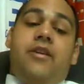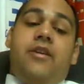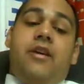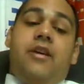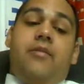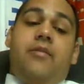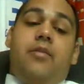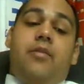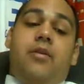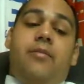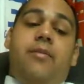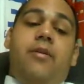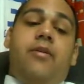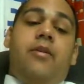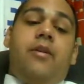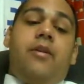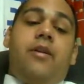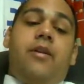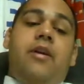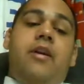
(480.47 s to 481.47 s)
and Barbuda, and
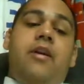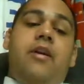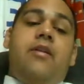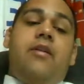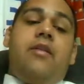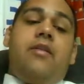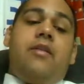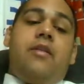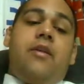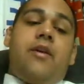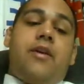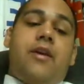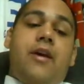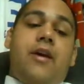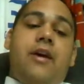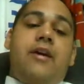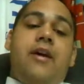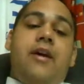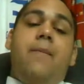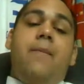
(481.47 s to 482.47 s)
Keith
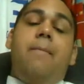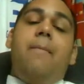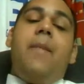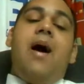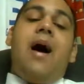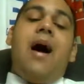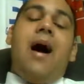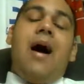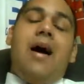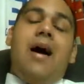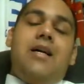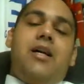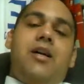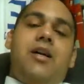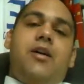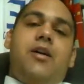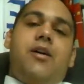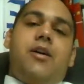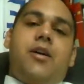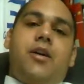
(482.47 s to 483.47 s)
Kayamba
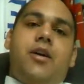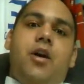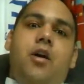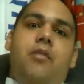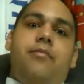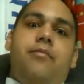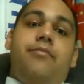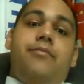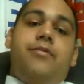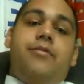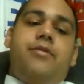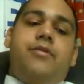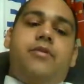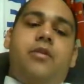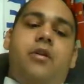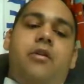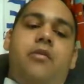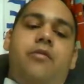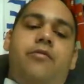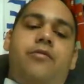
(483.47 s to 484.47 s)
Gums
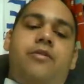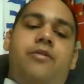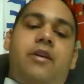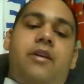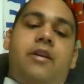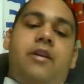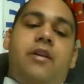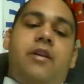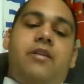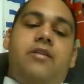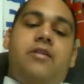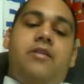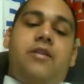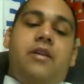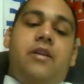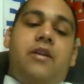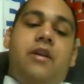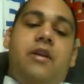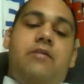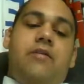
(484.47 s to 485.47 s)
of St. Kitts and
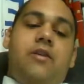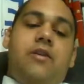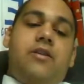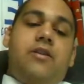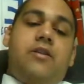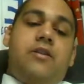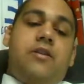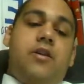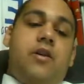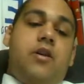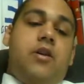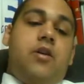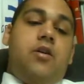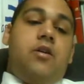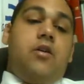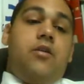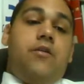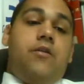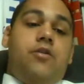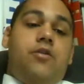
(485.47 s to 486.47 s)
Nevis of
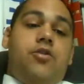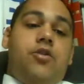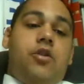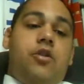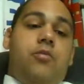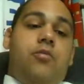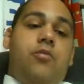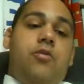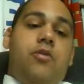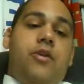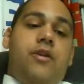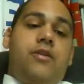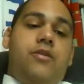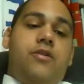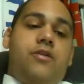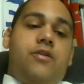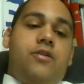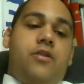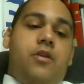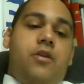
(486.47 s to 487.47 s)
the Sugar Boys.
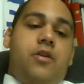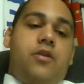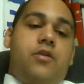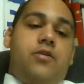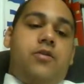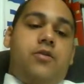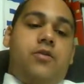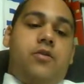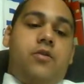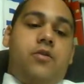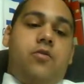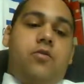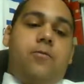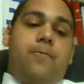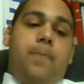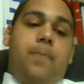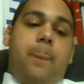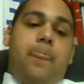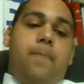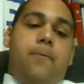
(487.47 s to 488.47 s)
So
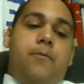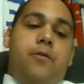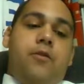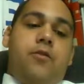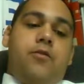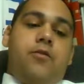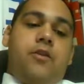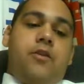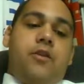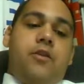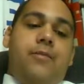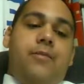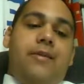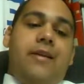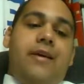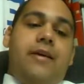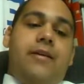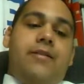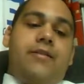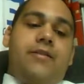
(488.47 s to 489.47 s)
those are the
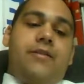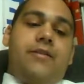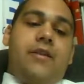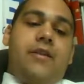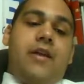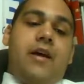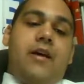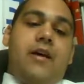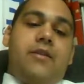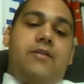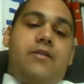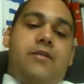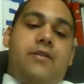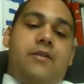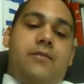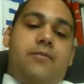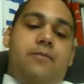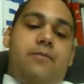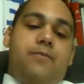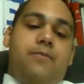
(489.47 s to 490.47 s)
players that
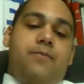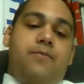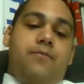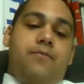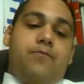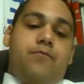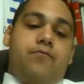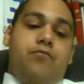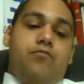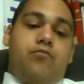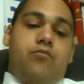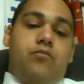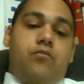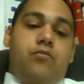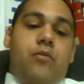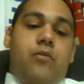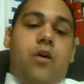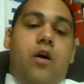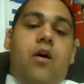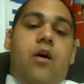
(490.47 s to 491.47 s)

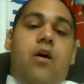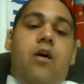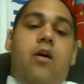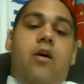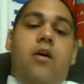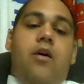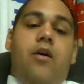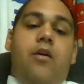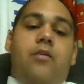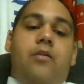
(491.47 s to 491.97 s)
are